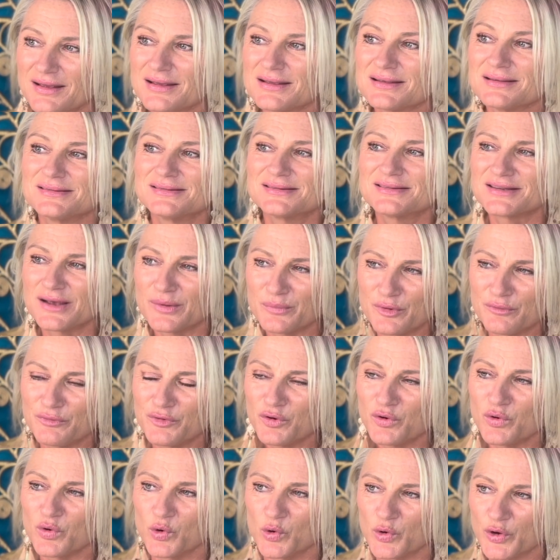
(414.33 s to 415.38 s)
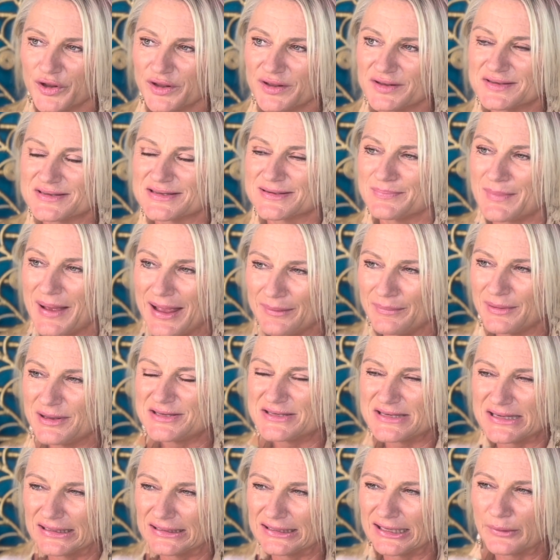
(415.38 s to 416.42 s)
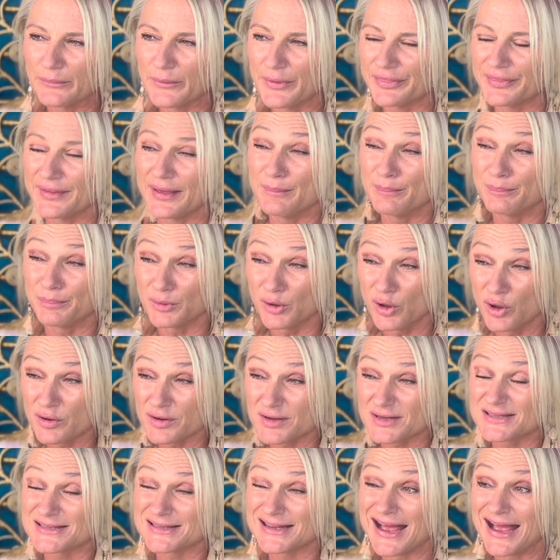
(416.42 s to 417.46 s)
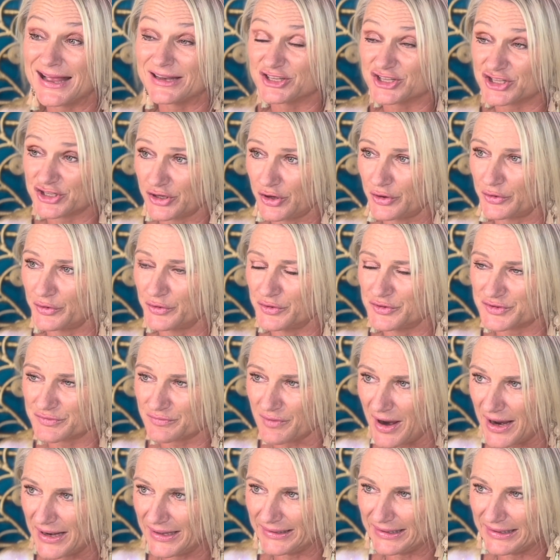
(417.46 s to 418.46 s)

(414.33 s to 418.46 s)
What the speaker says: some of your audience may be dealing with their blocks and shadows right